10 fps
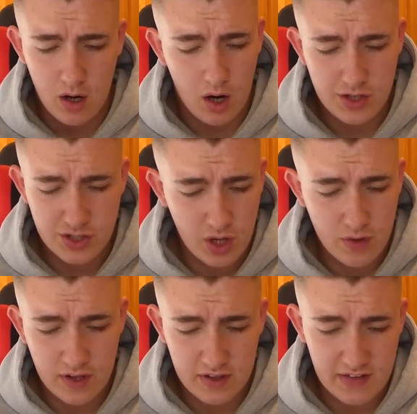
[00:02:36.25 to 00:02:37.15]
I just don't
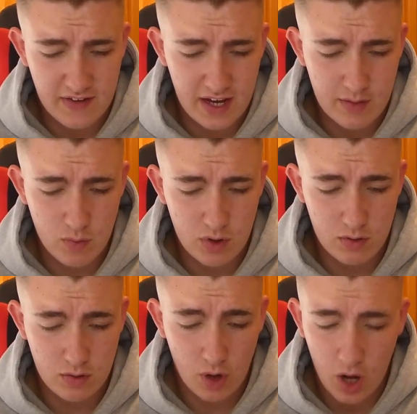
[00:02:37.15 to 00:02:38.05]
think their team
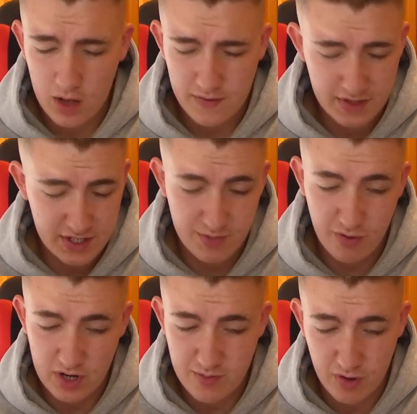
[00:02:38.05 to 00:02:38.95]
will, like, this is
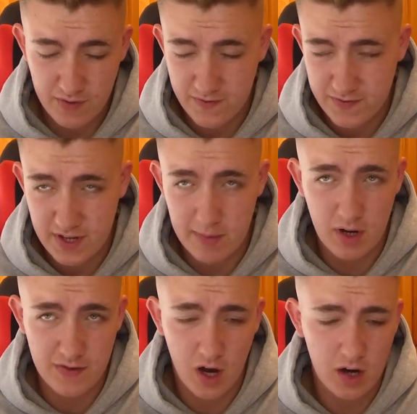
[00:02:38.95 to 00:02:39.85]
pretty
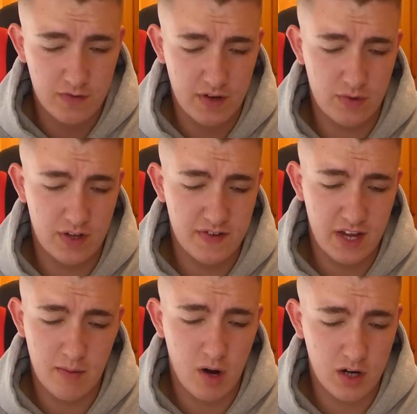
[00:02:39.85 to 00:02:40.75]
similar to Huddersfield. Their
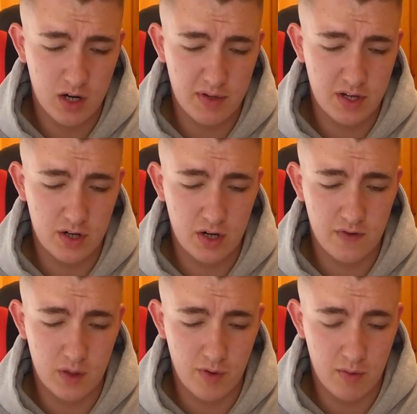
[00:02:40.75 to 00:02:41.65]
team aren't going to be good enough
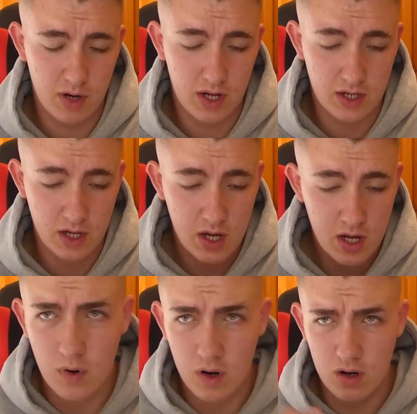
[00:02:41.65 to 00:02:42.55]
for the Premier League.
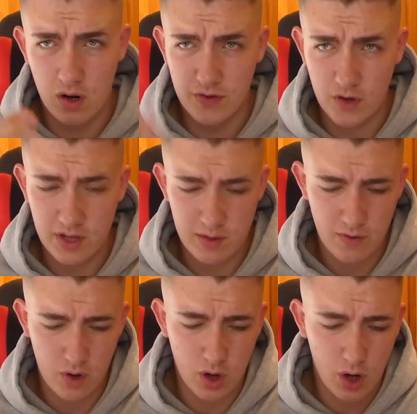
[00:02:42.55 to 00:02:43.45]
Like, don't get me
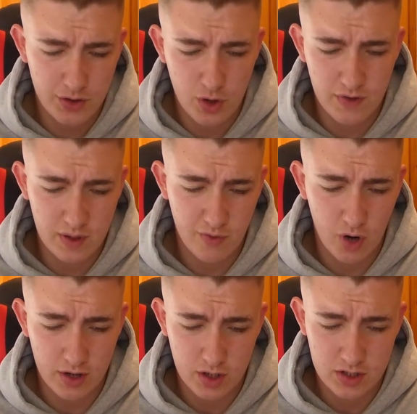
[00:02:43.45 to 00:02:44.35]
wrong, I do think
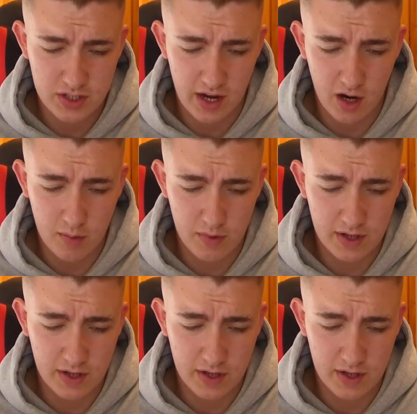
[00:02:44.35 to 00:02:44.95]
Brighton could stay up.